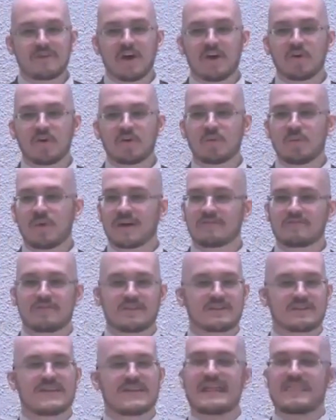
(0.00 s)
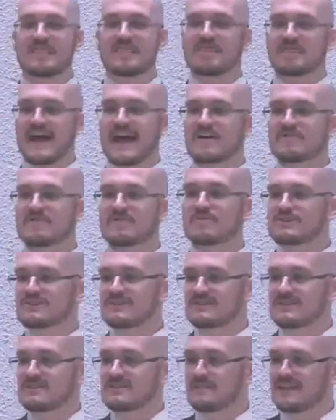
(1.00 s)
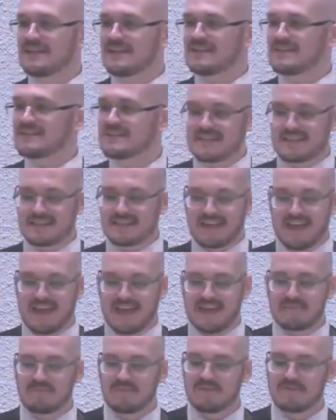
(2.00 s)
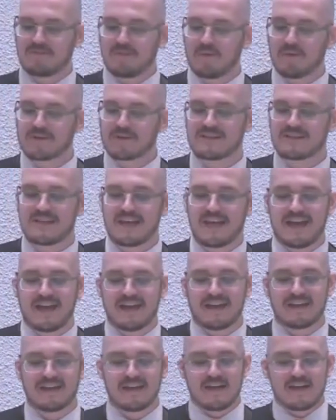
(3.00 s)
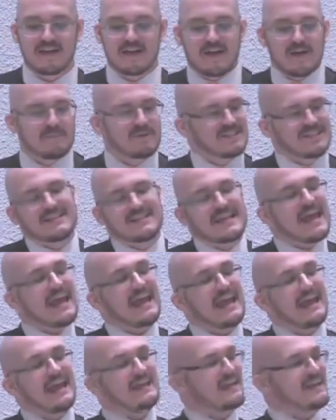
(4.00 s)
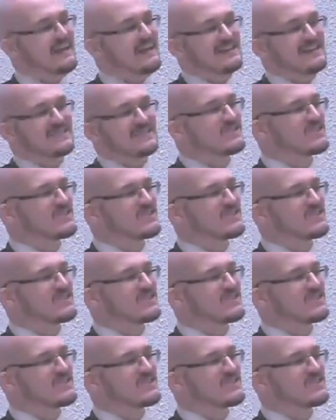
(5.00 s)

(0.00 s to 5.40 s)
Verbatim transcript: known one of the 10,000 me's that came before today, but today it is